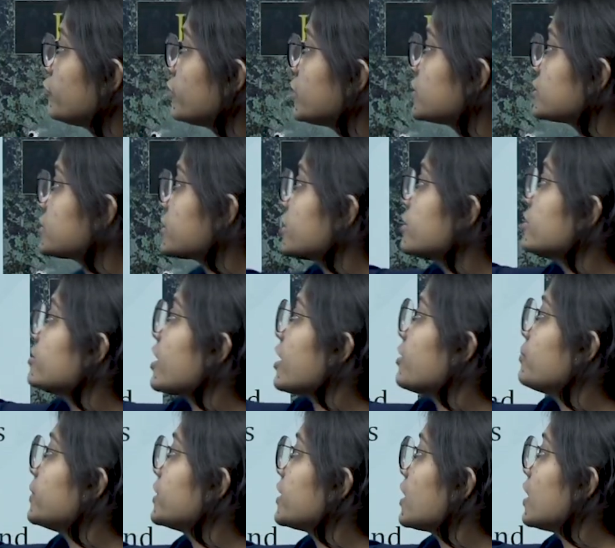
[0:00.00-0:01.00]
First is
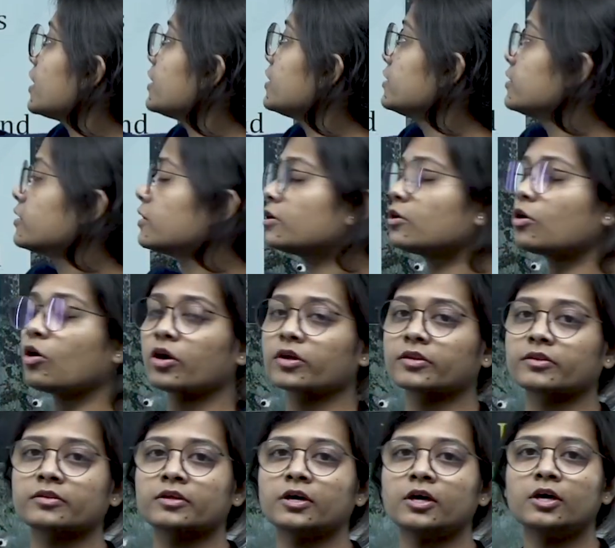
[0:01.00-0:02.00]
habitat
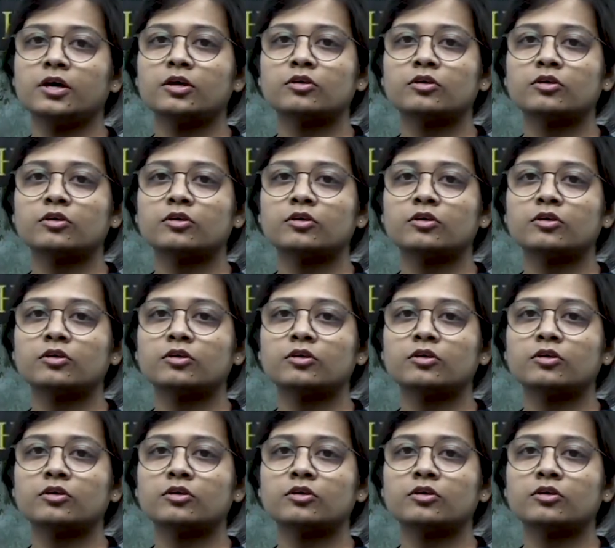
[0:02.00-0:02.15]
loss.